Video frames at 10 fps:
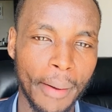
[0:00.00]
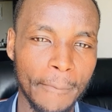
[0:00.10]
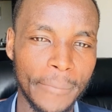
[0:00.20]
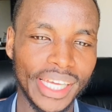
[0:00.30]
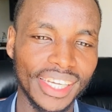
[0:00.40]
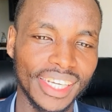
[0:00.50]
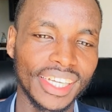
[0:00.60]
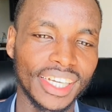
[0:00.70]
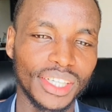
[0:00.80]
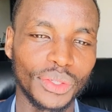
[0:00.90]
Build
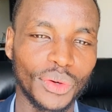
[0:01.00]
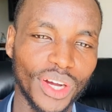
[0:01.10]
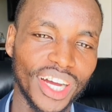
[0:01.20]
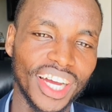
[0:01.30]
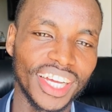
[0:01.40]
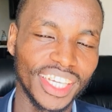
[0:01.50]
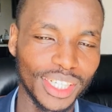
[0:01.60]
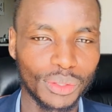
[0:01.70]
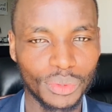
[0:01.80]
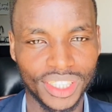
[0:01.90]
your
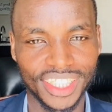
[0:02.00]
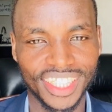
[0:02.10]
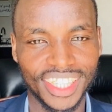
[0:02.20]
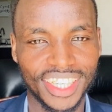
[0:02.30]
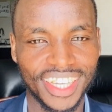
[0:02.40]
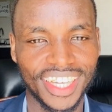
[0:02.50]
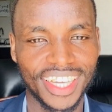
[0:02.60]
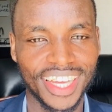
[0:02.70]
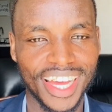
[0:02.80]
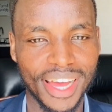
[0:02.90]
equity.
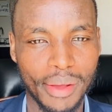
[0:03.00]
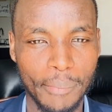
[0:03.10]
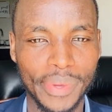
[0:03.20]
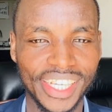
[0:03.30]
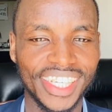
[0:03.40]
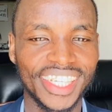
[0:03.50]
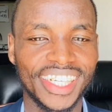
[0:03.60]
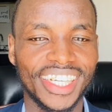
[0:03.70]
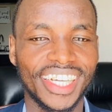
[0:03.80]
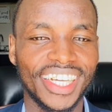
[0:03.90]
Build,
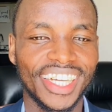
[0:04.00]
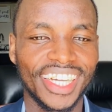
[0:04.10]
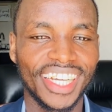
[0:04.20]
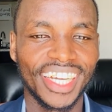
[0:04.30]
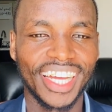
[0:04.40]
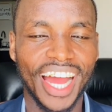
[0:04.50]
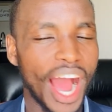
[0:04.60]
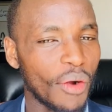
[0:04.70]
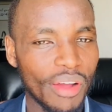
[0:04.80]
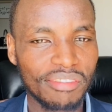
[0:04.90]

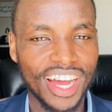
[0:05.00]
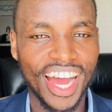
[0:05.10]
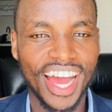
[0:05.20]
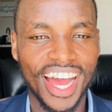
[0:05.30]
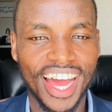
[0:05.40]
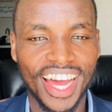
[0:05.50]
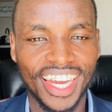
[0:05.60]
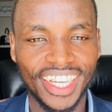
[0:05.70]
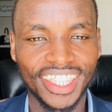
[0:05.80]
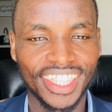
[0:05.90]
however
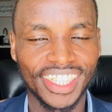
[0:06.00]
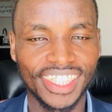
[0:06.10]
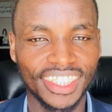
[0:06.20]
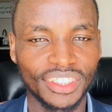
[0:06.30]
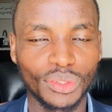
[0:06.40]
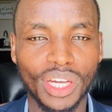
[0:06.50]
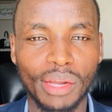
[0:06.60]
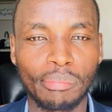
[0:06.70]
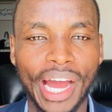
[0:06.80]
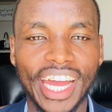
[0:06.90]
little it is, you
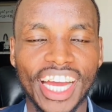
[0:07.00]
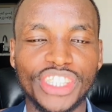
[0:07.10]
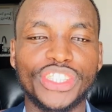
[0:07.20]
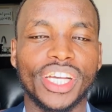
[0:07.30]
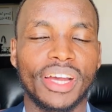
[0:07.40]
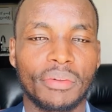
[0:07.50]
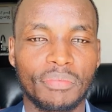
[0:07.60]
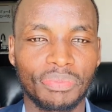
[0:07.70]
can buy a share.